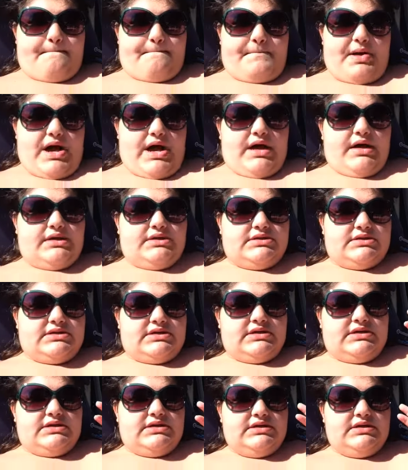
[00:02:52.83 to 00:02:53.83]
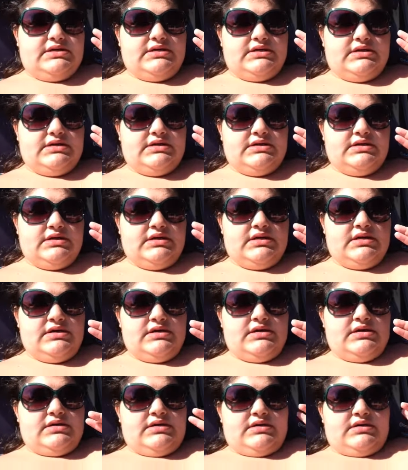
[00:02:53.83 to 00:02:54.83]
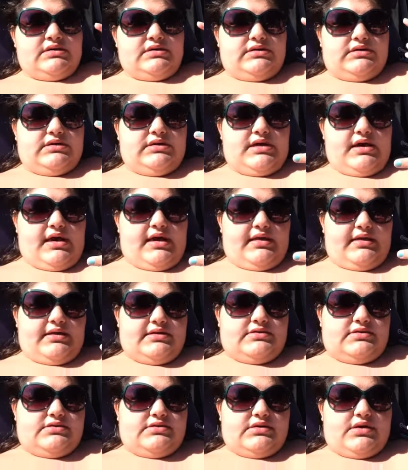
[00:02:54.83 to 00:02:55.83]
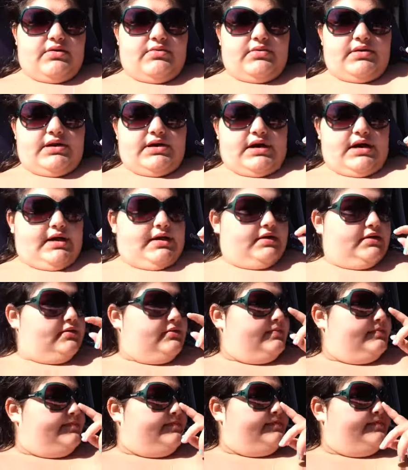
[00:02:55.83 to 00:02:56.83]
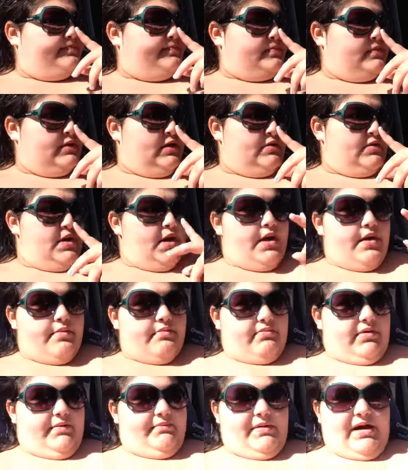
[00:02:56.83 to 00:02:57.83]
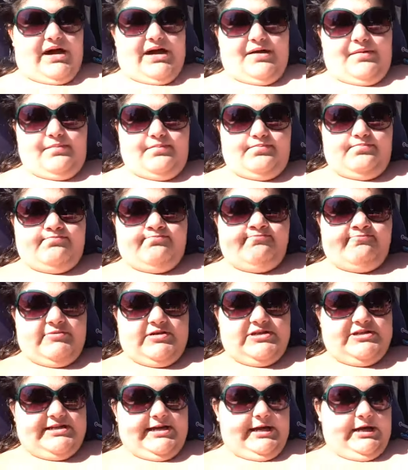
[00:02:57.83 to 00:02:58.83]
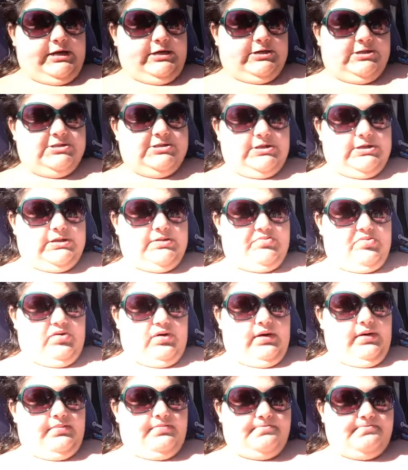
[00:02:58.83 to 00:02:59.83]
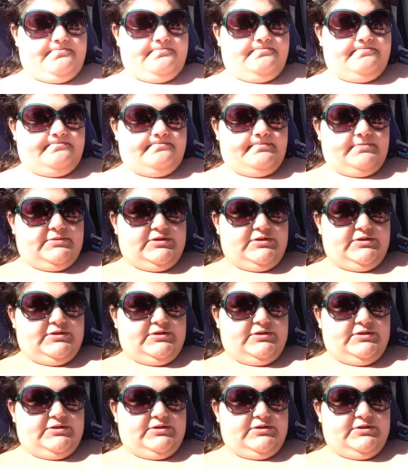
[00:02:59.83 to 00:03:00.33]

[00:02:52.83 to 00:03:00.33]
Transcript: But yeah, that's what's going on. My mom and Taryn are still in the pool.